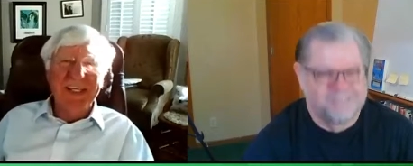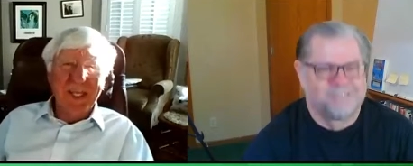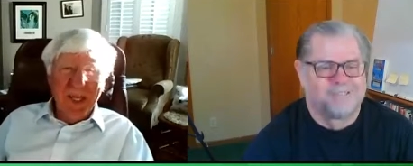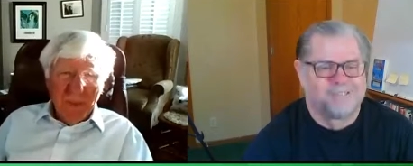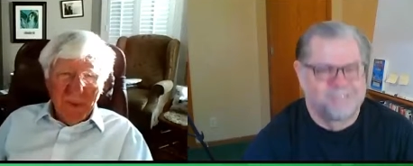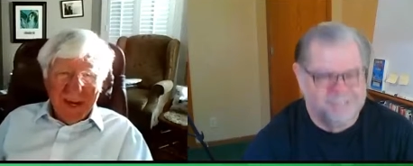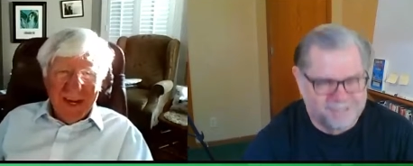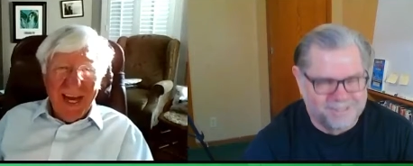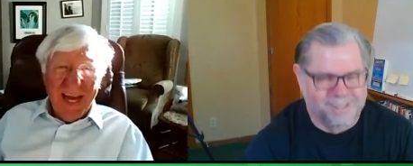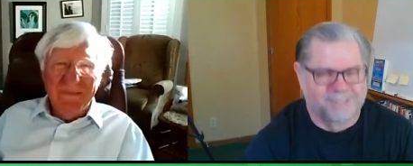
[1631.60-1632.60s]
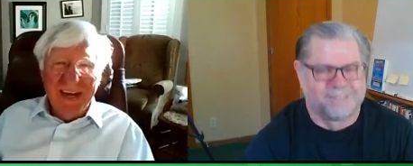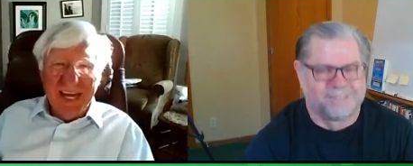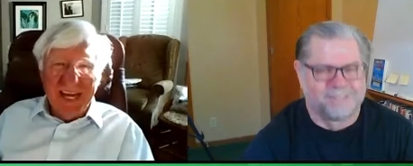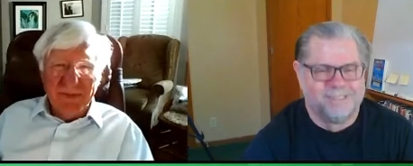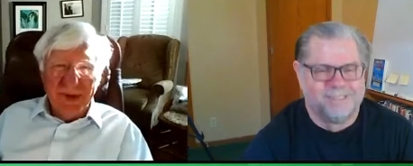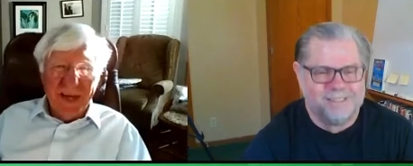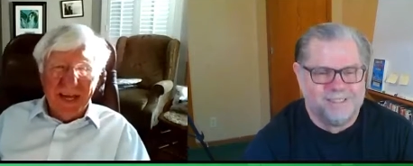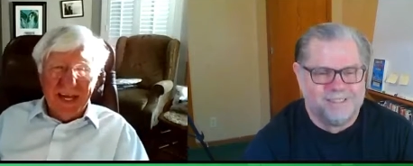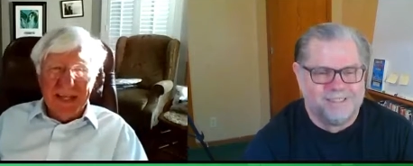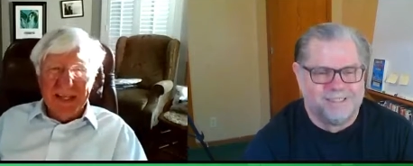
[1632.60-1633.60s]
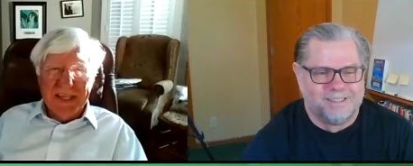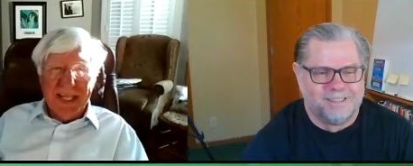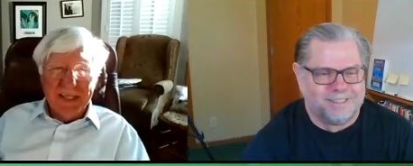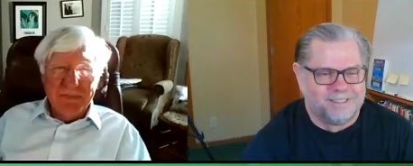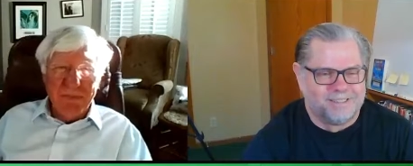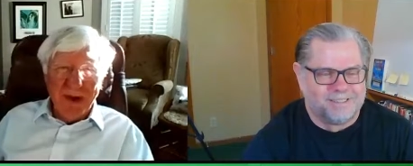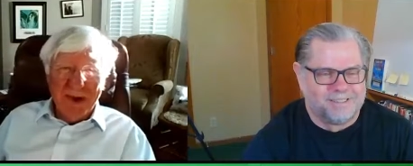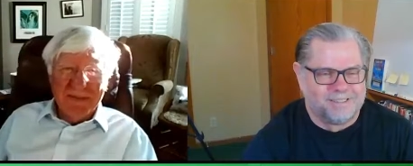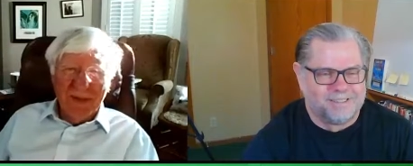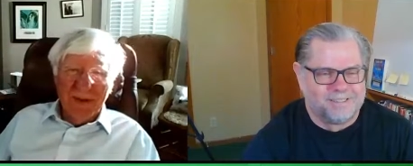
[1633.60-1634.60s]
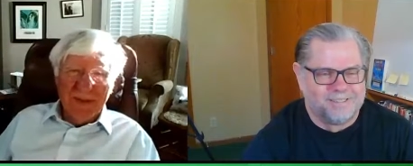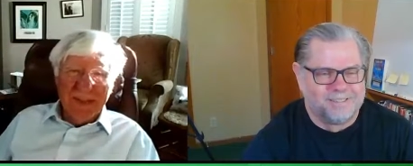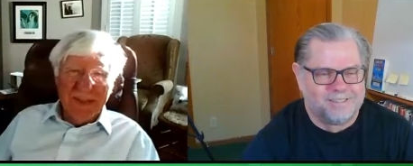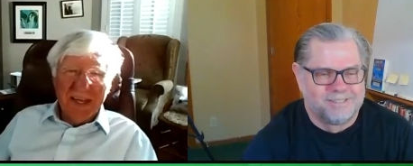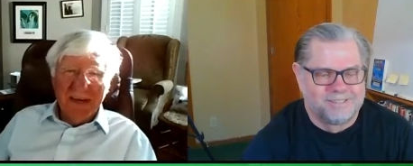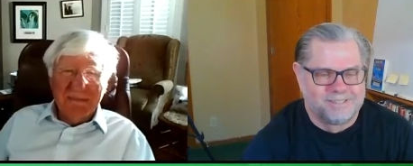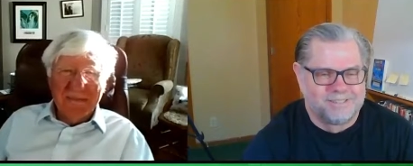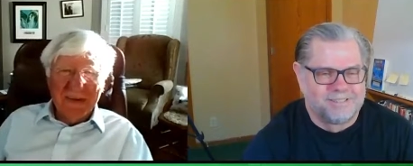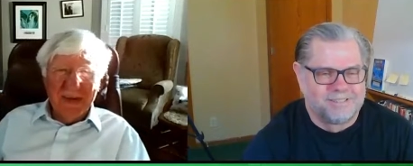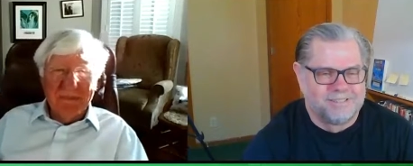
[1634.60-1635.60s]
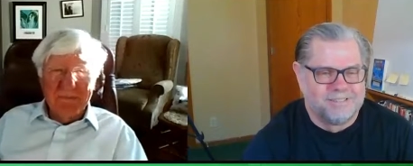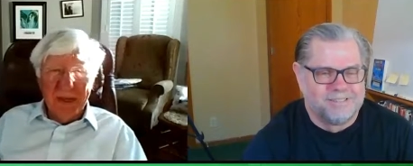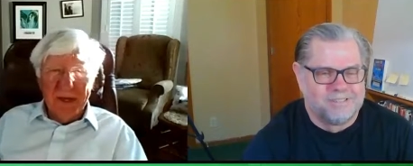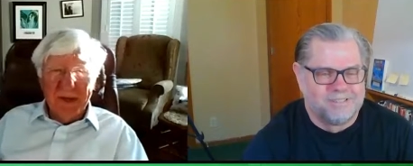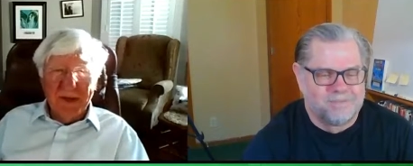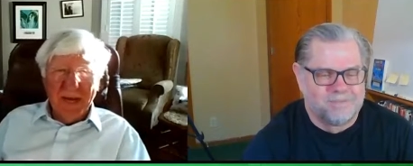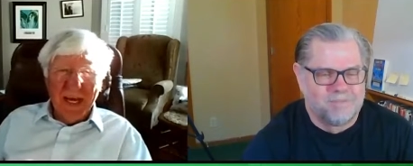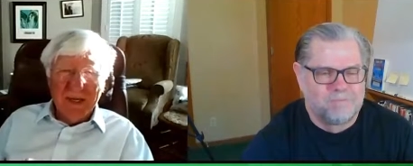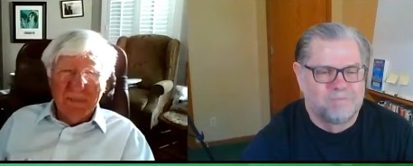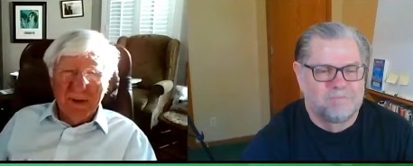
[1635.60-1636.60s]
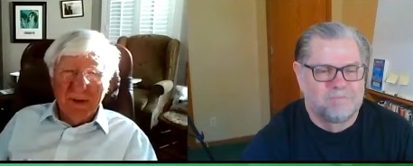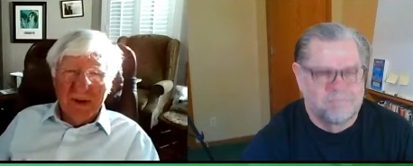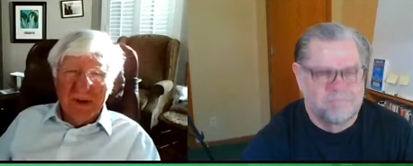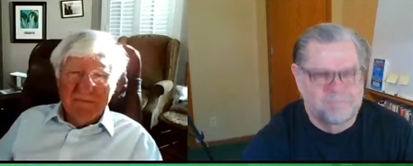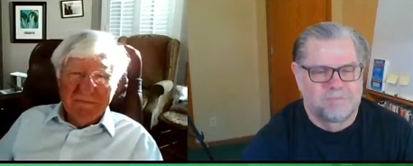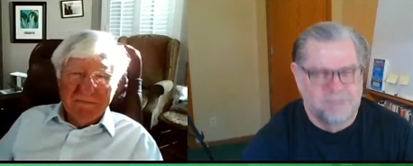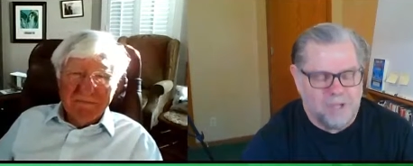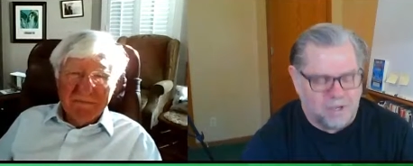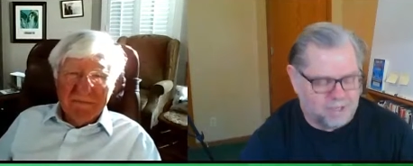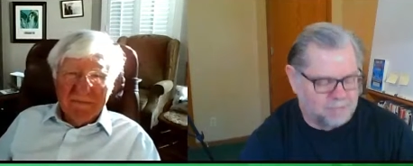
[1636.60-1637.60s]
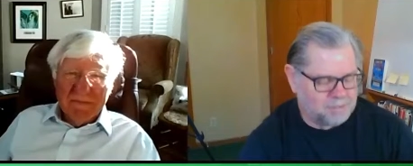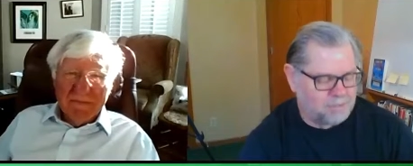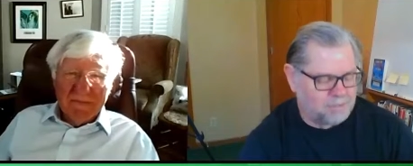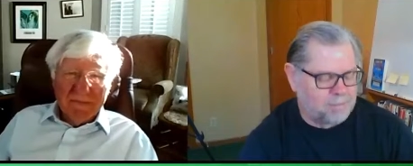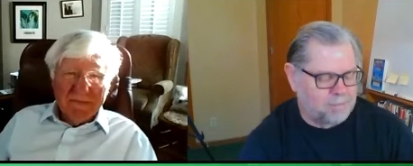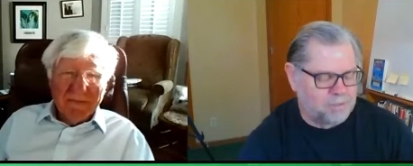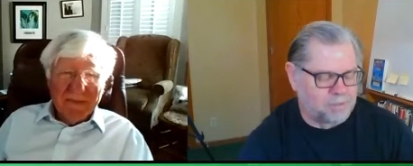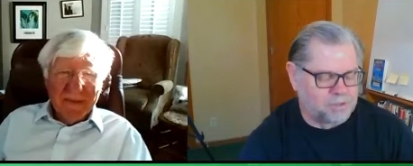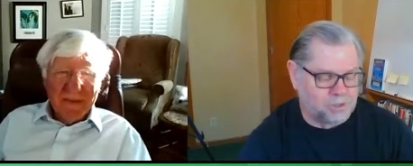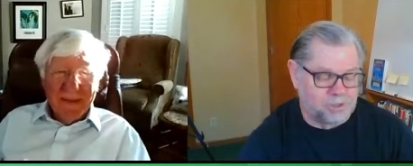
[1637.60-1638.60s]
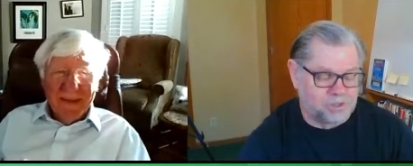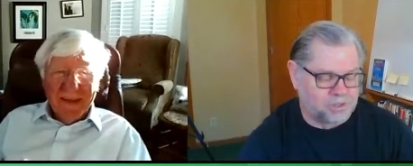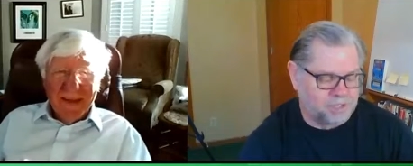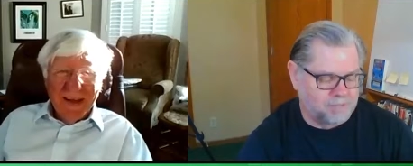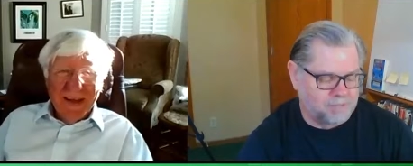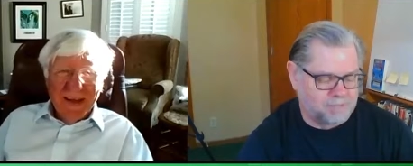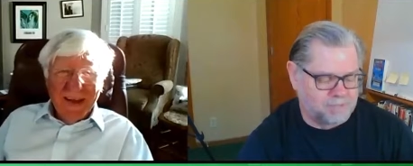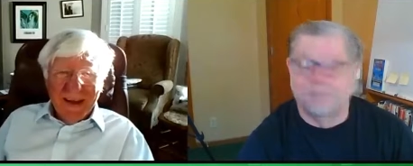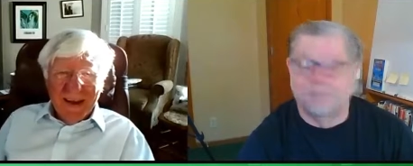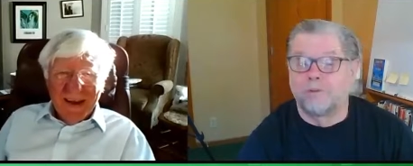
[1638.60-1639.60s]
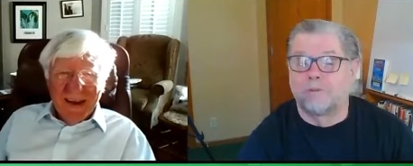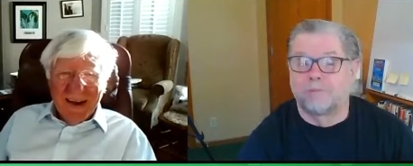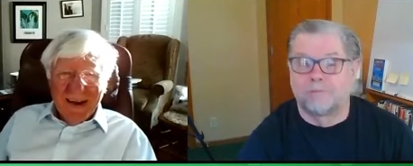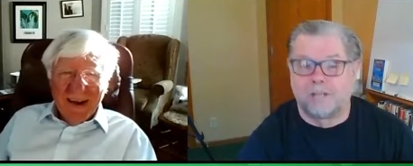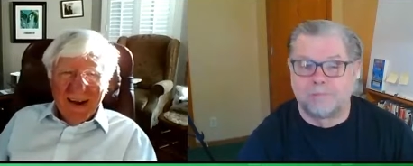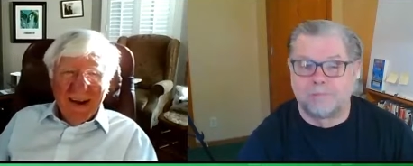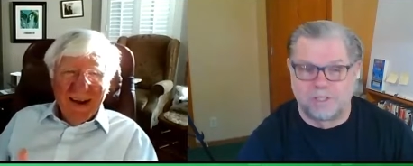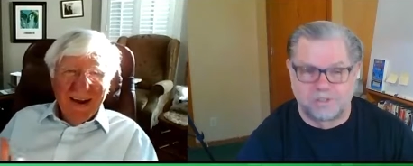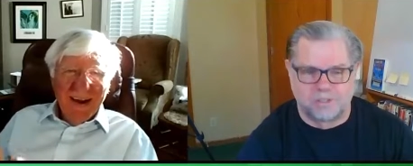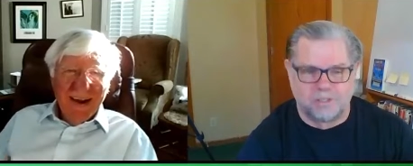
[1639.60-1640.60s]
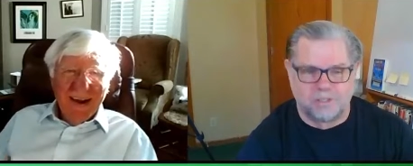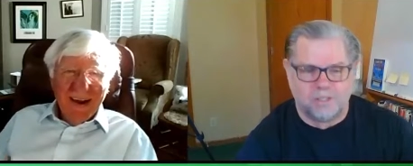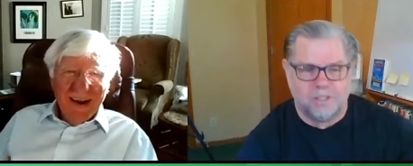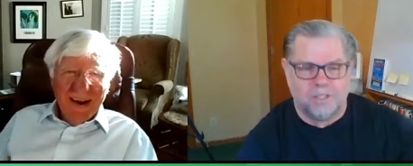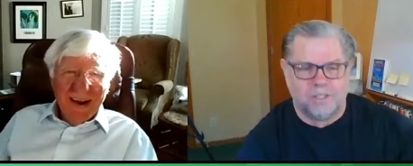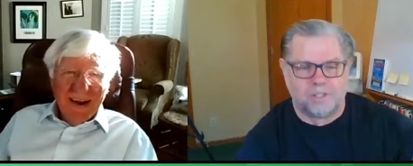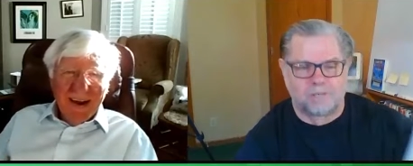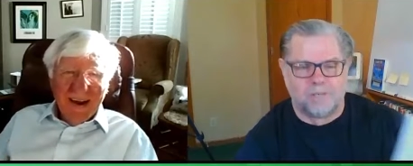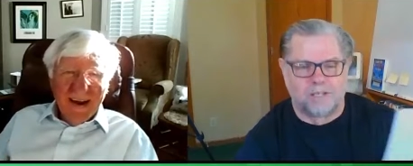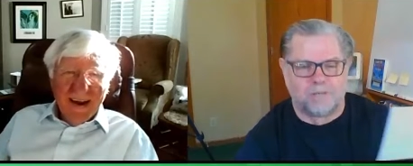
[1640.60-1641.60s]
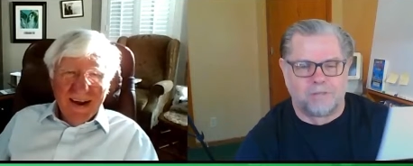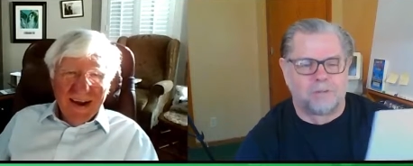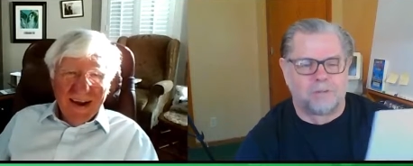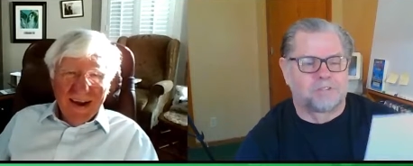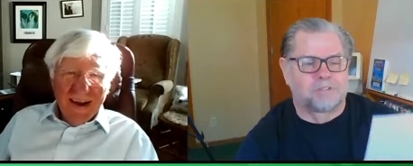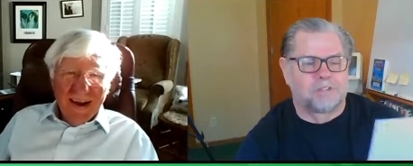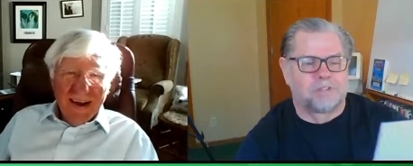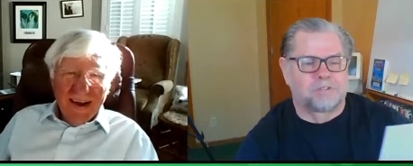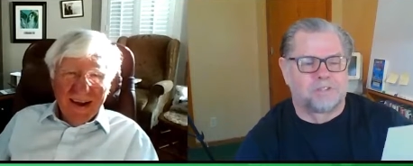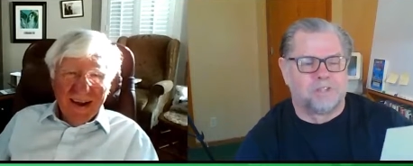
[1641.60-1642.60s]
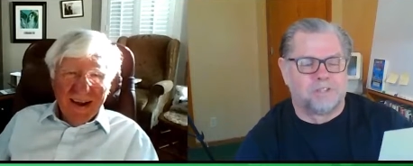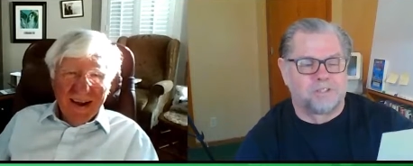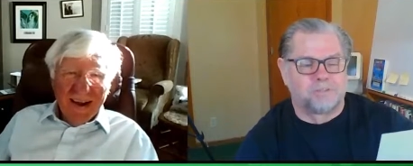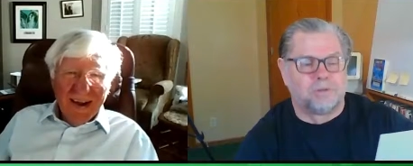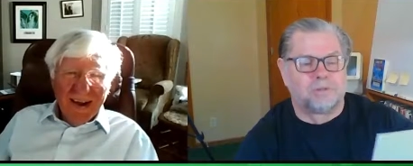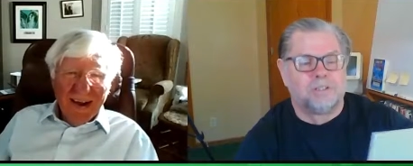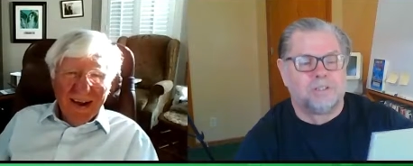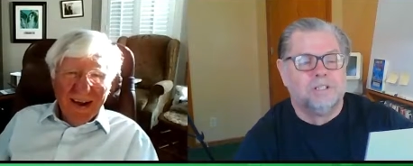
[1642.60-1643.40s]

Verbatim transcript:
Speaker 1: that you want in life. Exactly. And that's really, I think that that's part of the whole thing of uh, being a good entrepreneur.
Speaker 2: And I'm going to wrap up what you just said by with a quote from Thomas Edison. Here's my quote. It says uh, his quote: